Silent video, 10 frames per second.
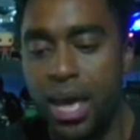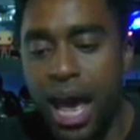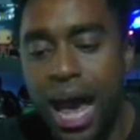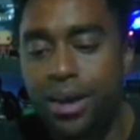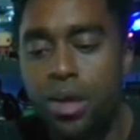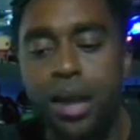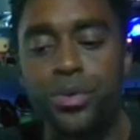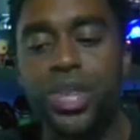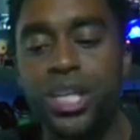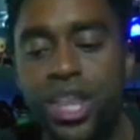I
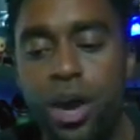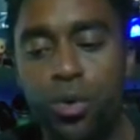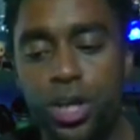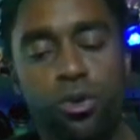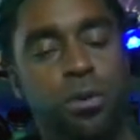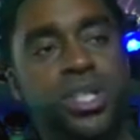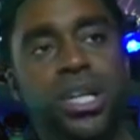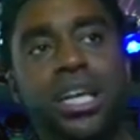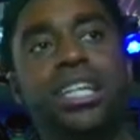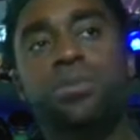don't think that Woody Norman's
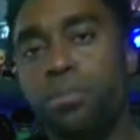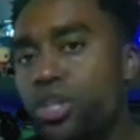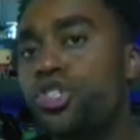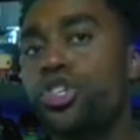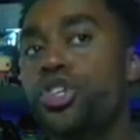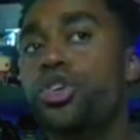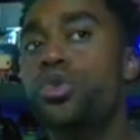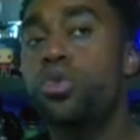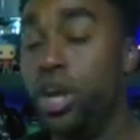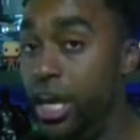gonna get as much to
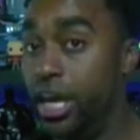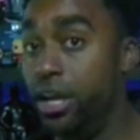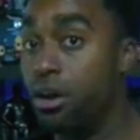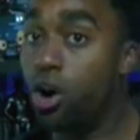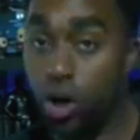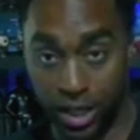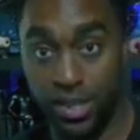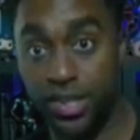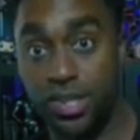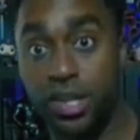do in
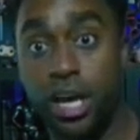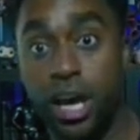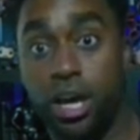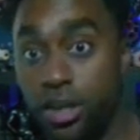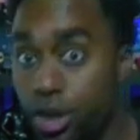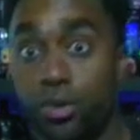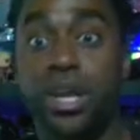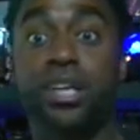August, next